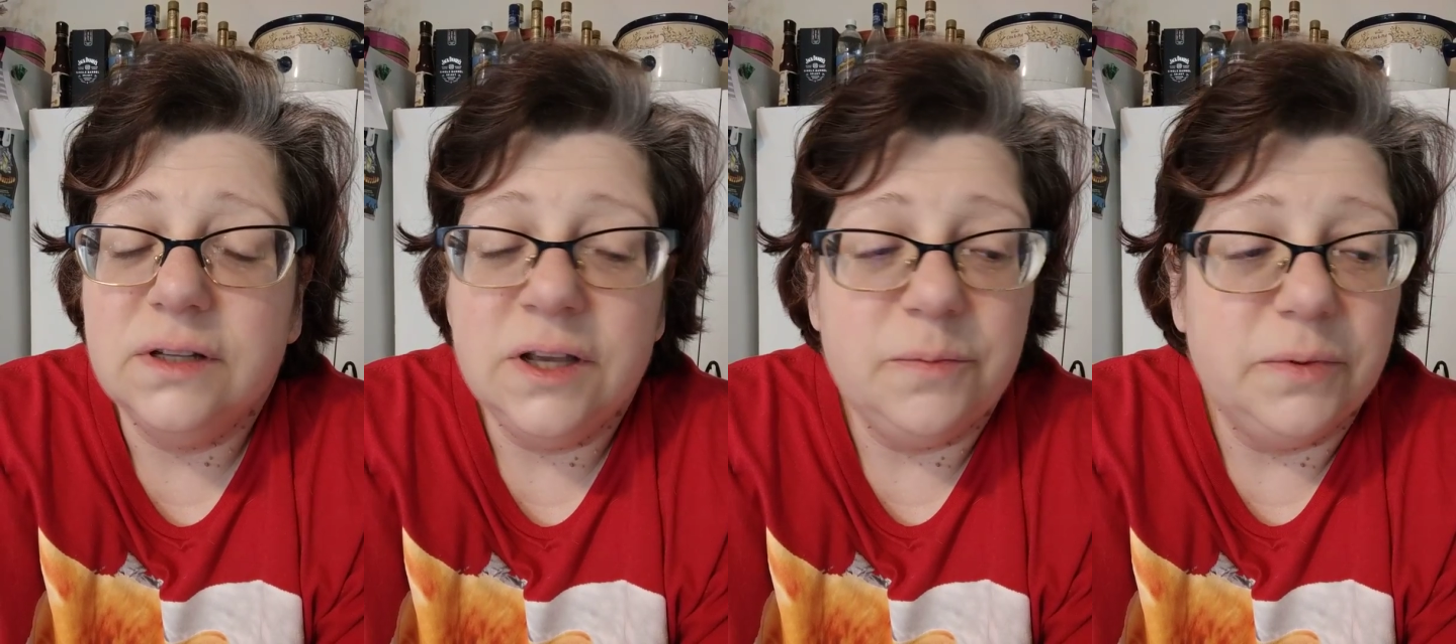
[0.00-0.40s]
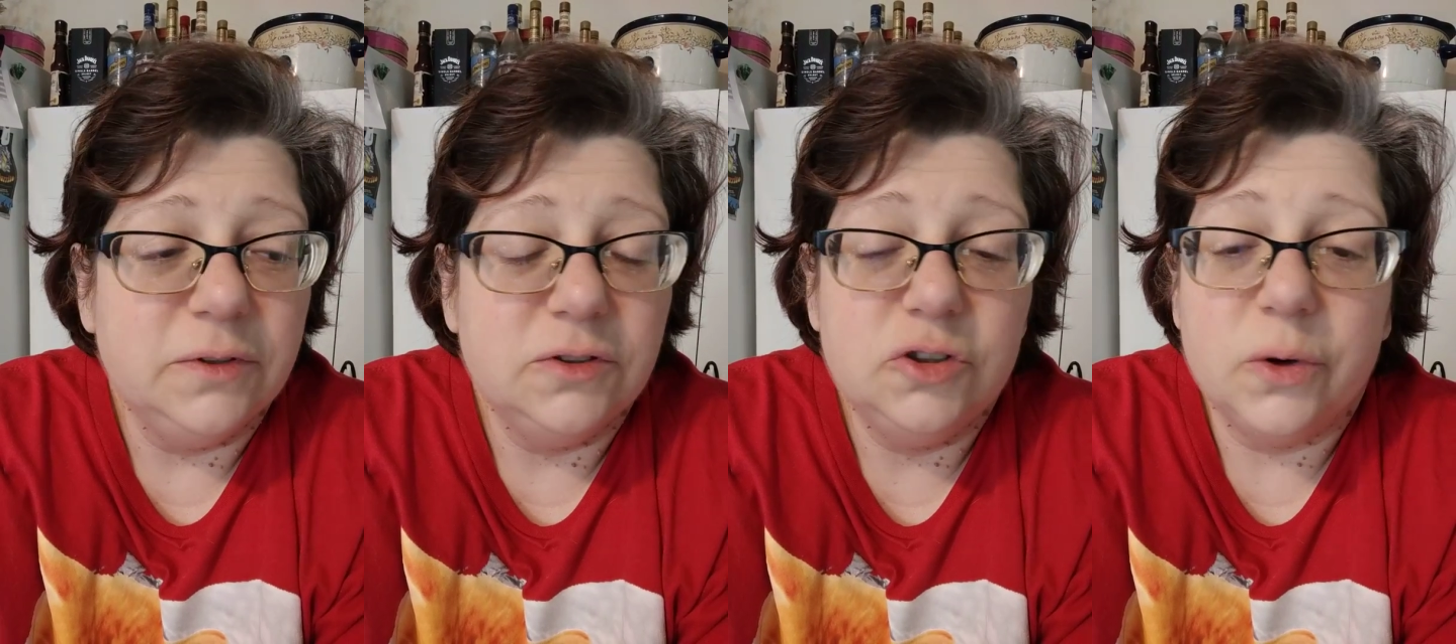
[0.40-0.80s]
hip
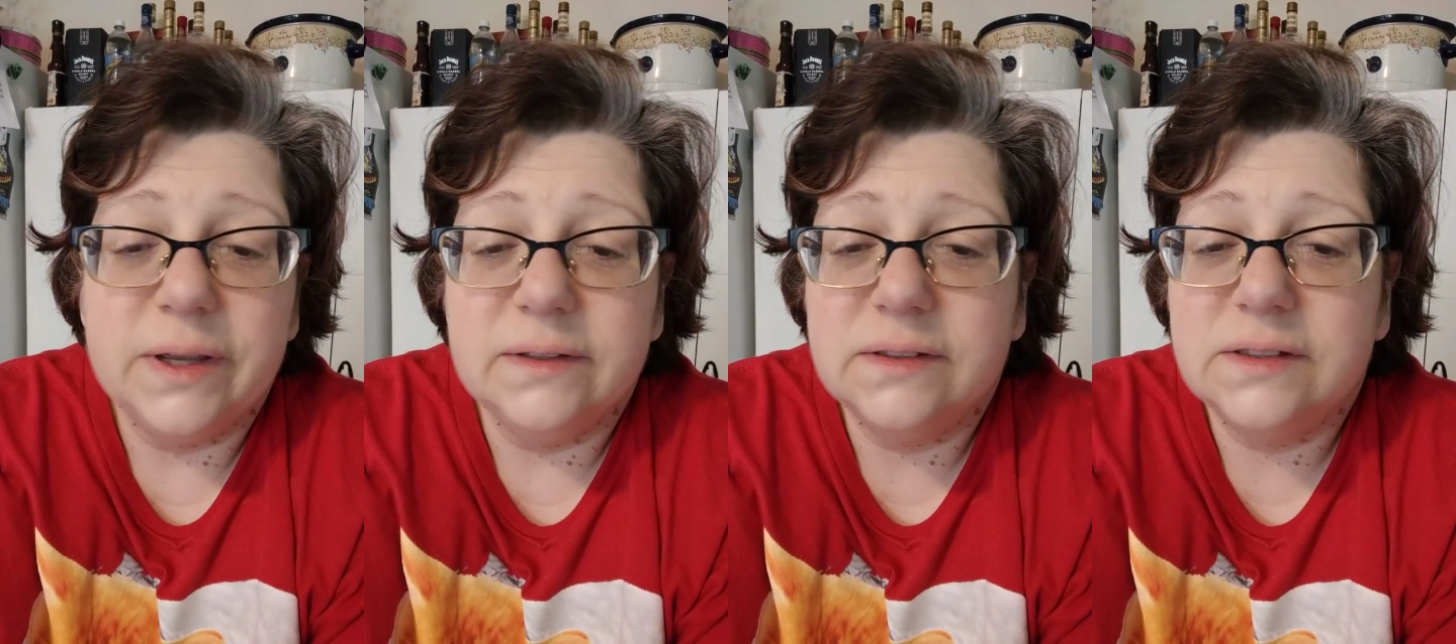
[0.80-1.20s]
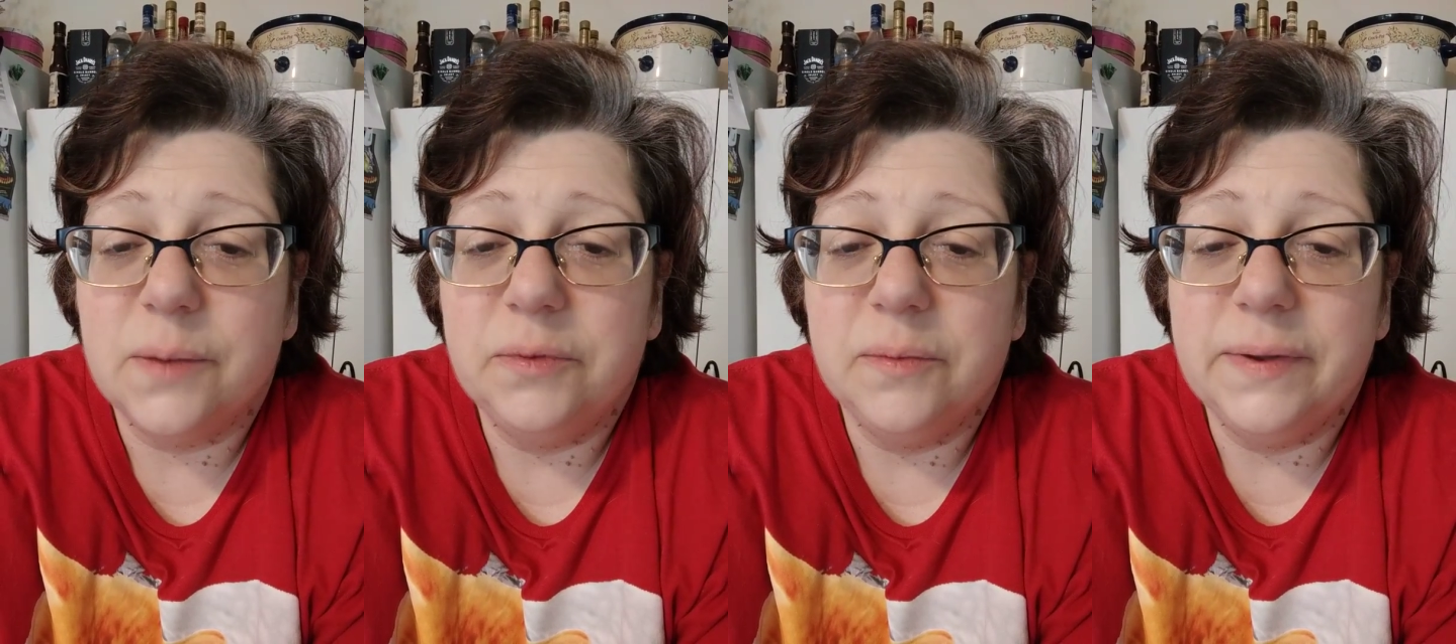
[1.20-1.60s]
and joint
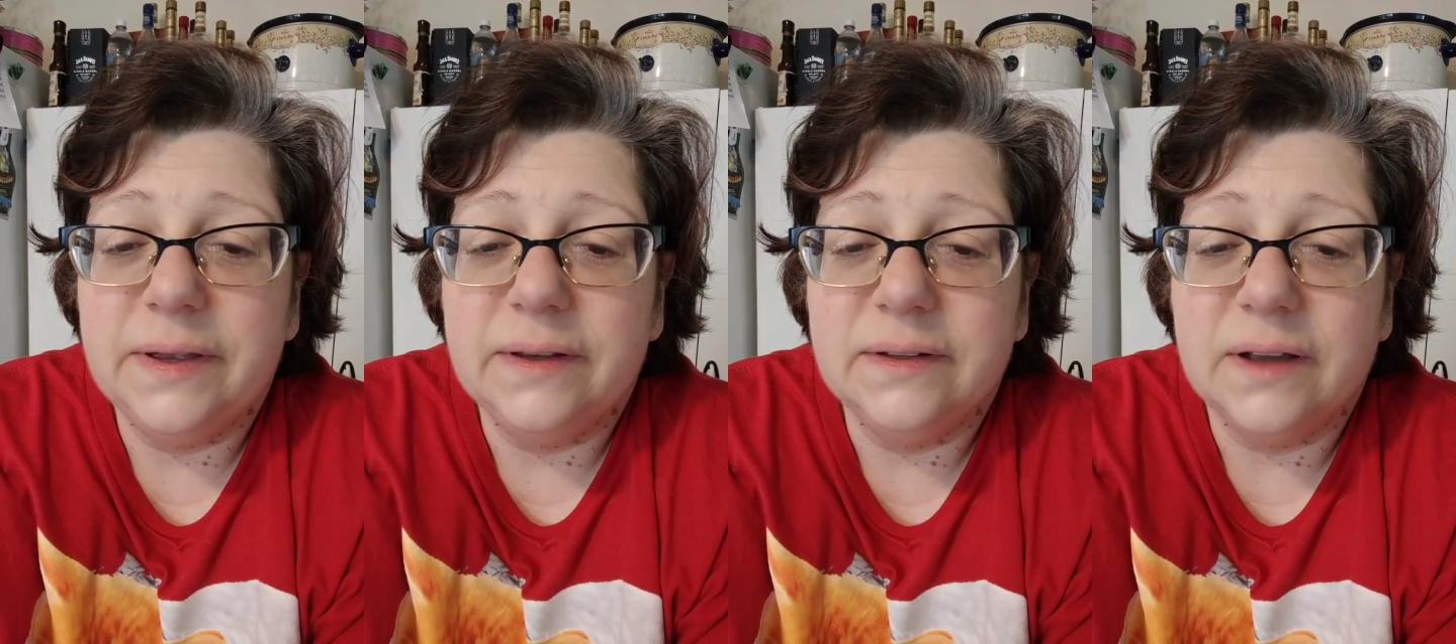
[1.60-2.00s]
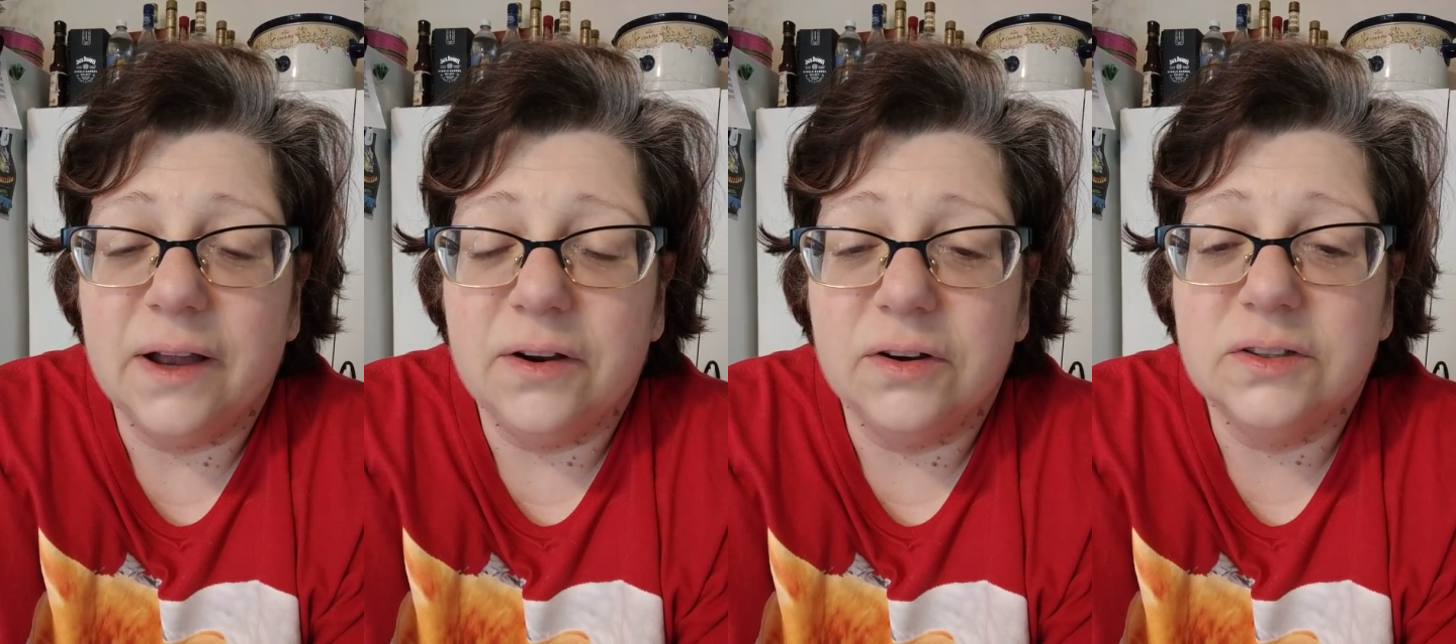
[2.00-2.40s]
supplement and
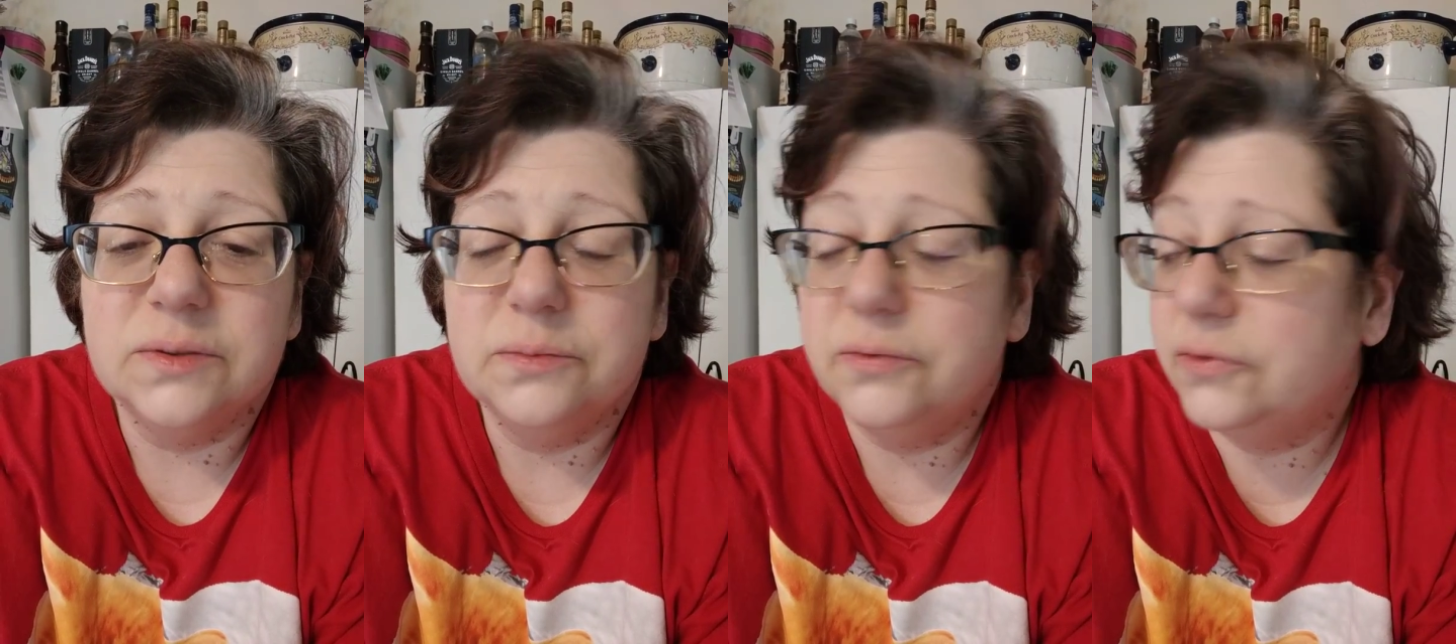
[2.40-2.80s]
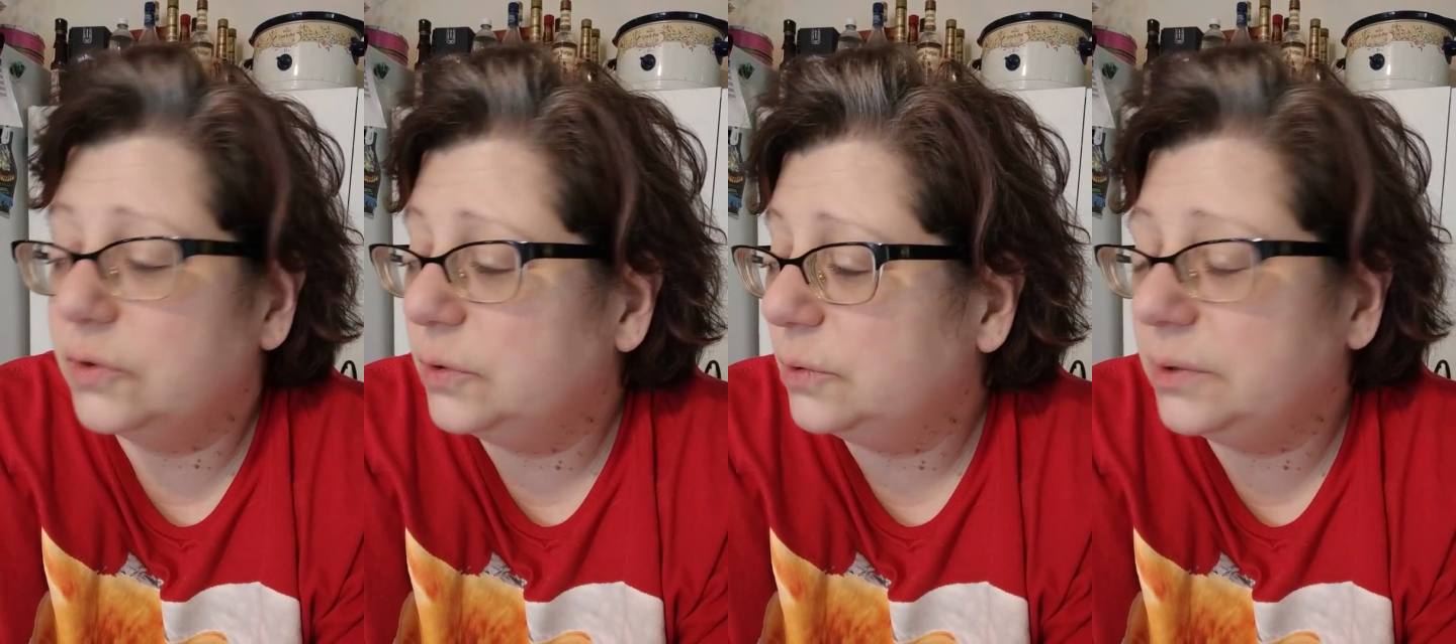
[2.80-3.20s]
got her some
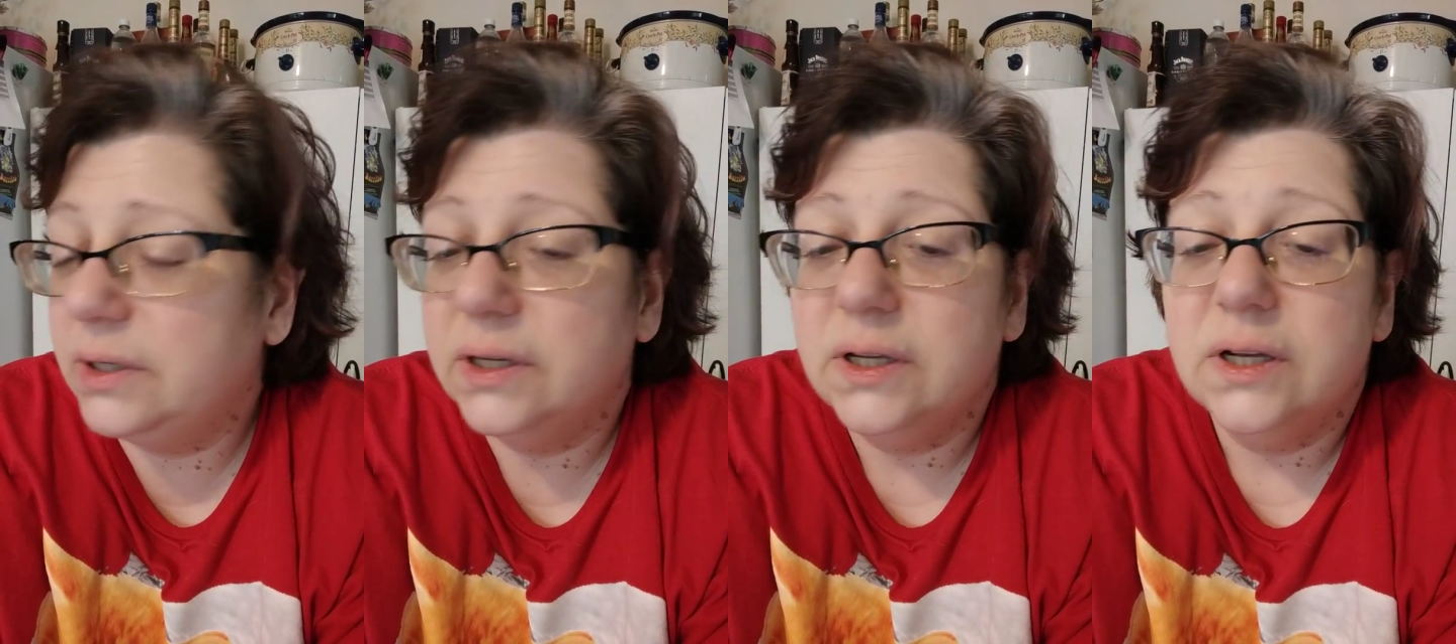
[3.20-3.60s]
food.